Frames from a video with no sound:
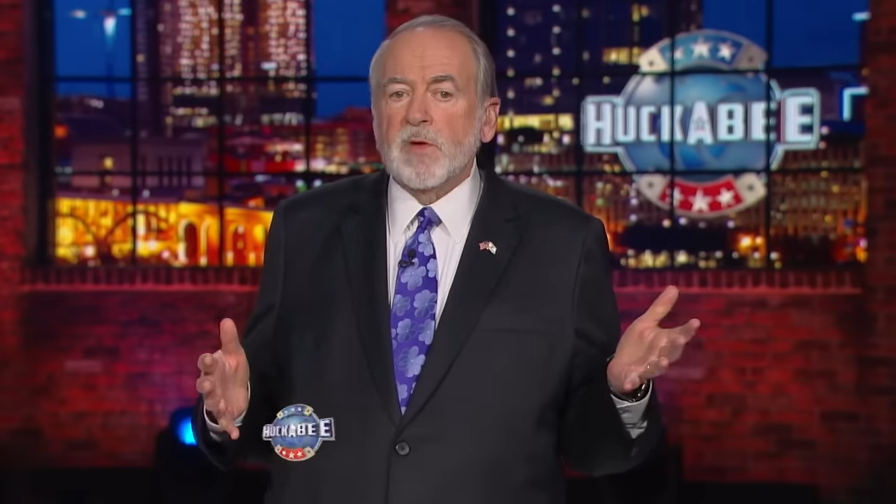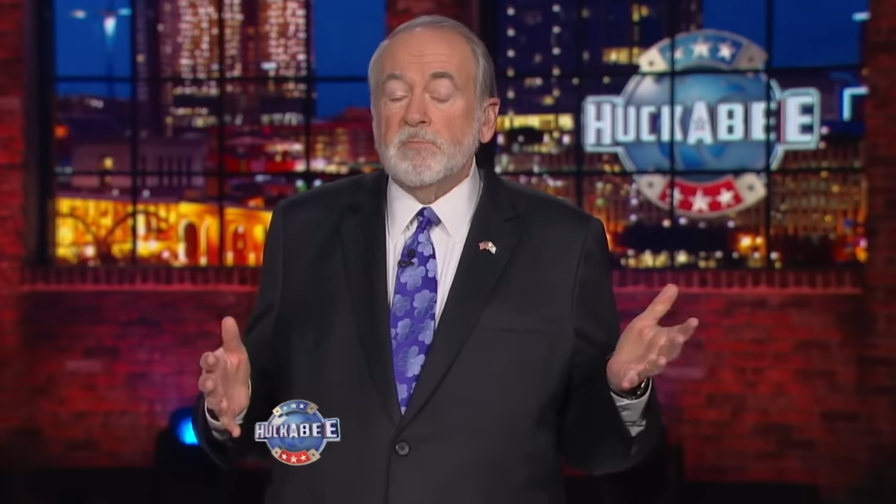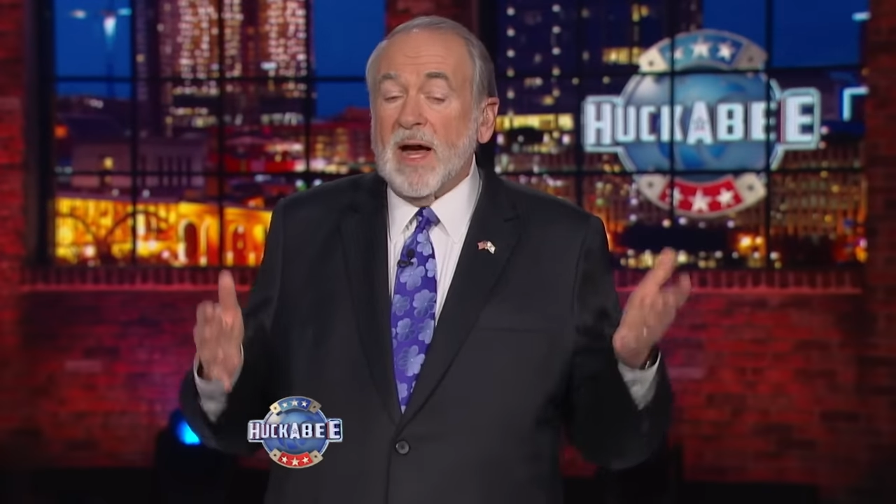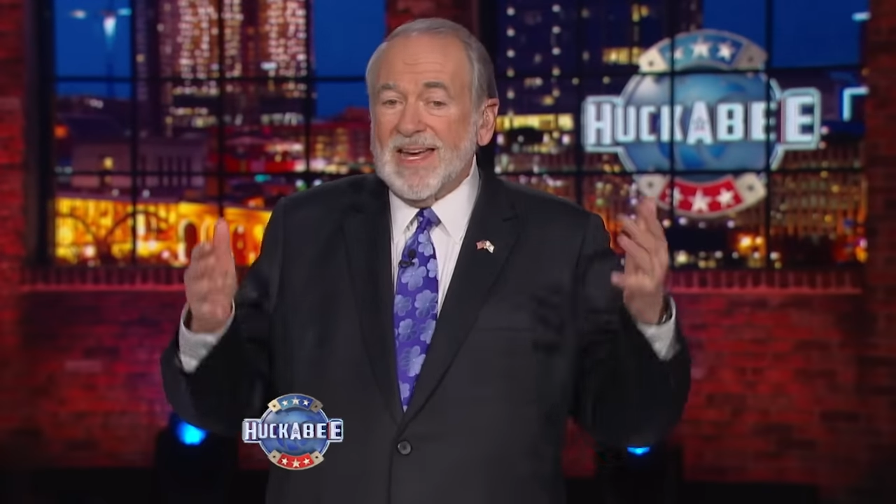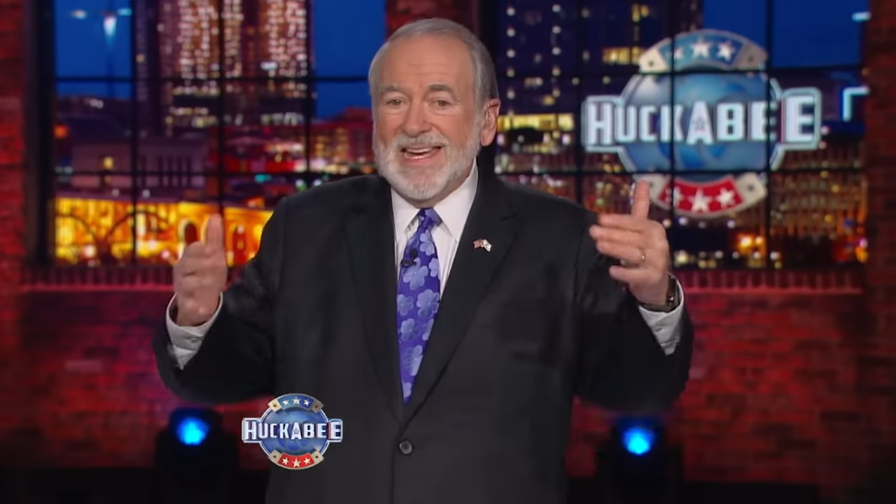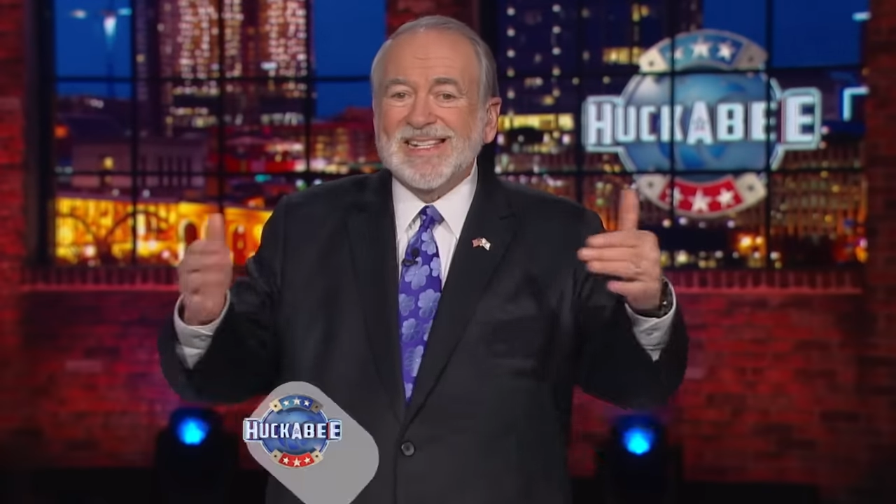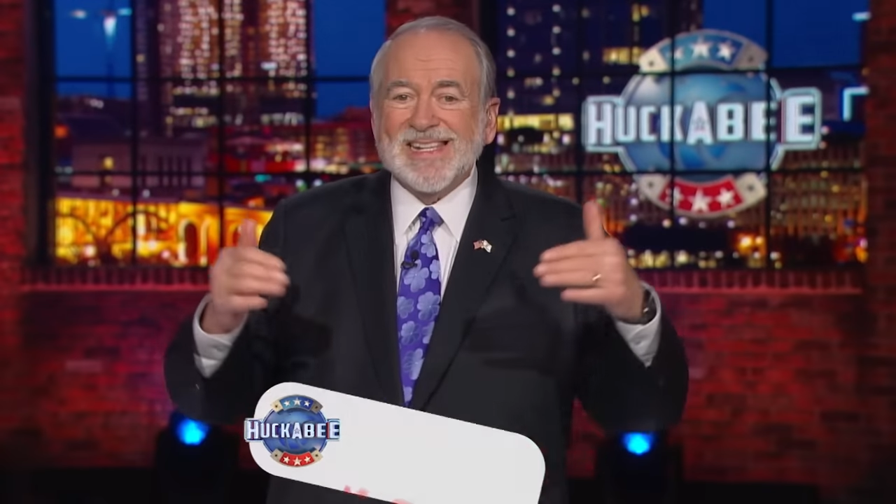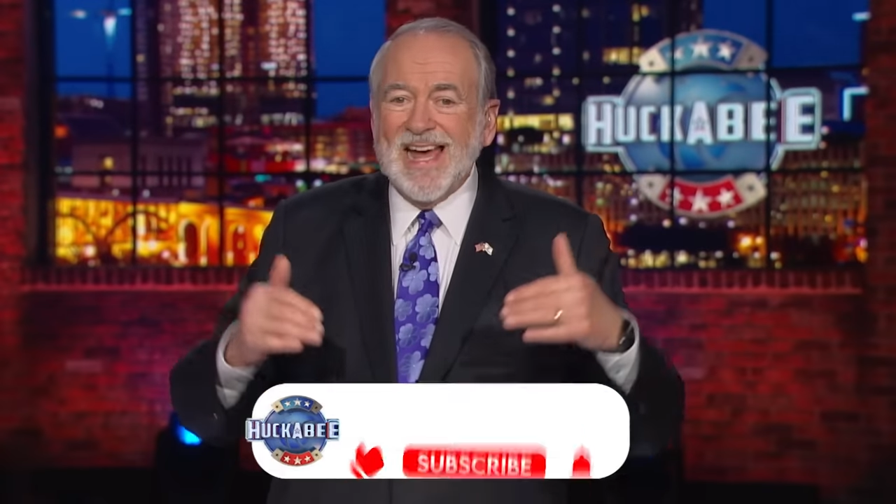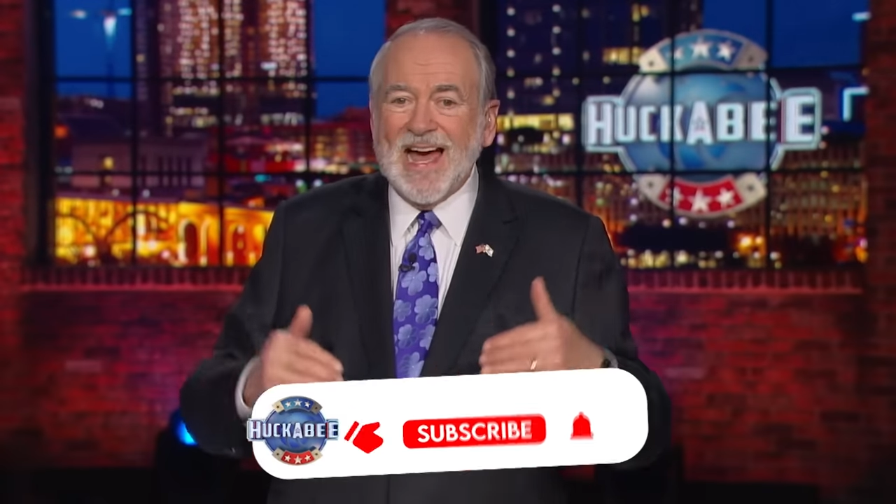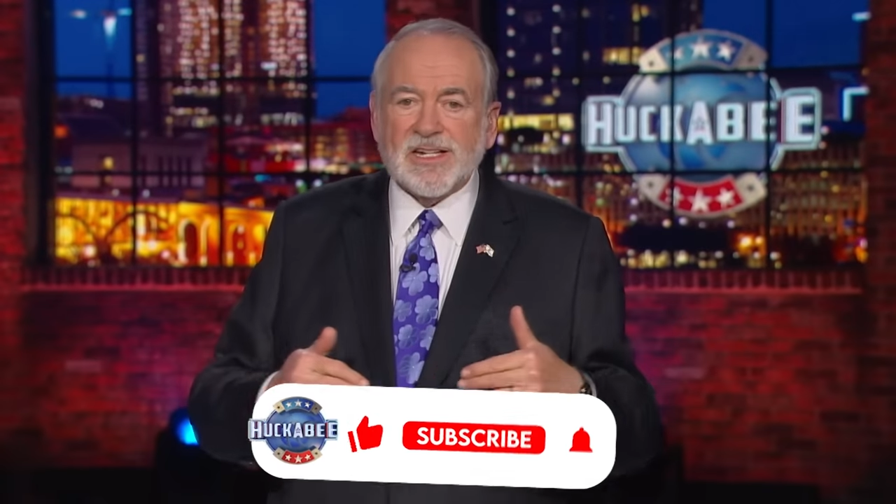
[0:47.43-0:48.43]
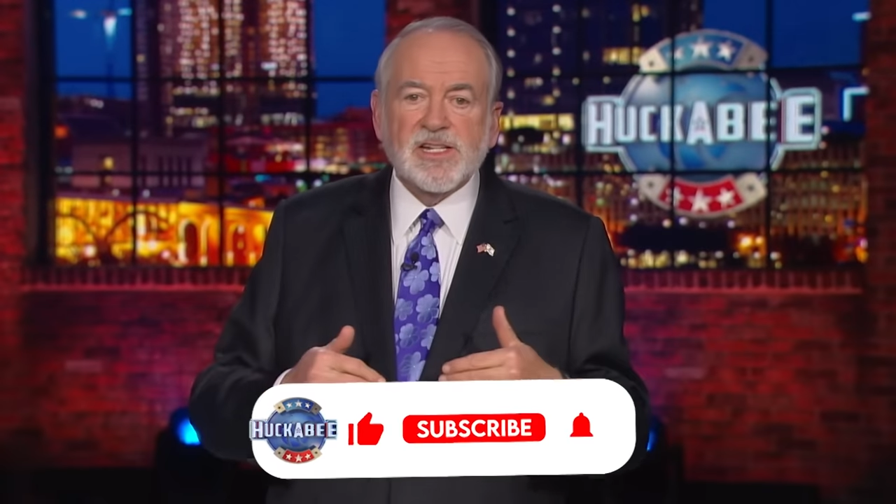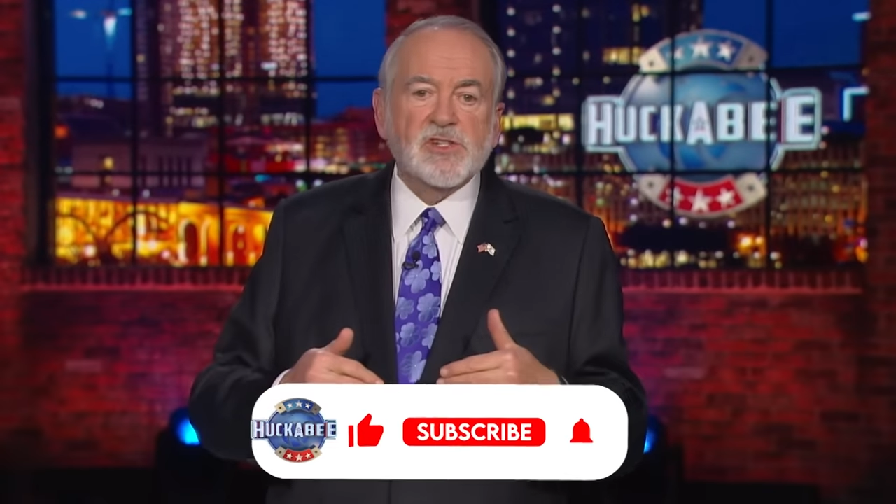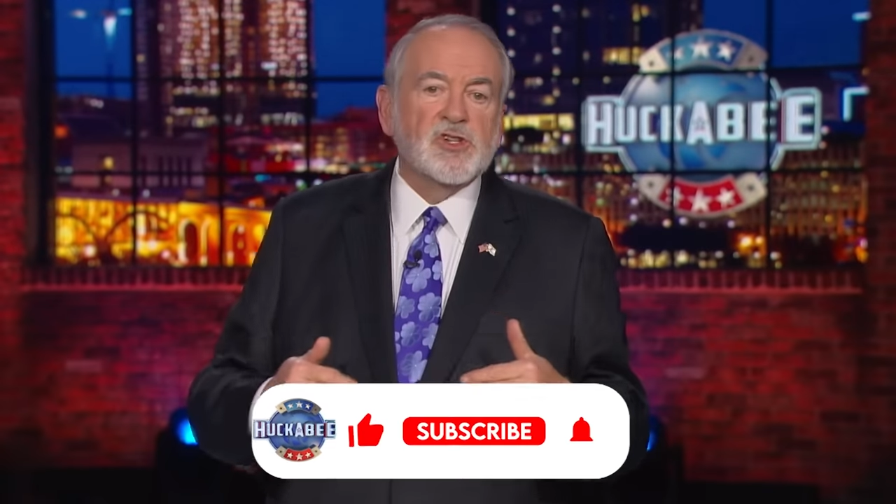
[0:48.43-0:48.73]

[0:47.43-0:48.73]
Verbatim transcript: by easy access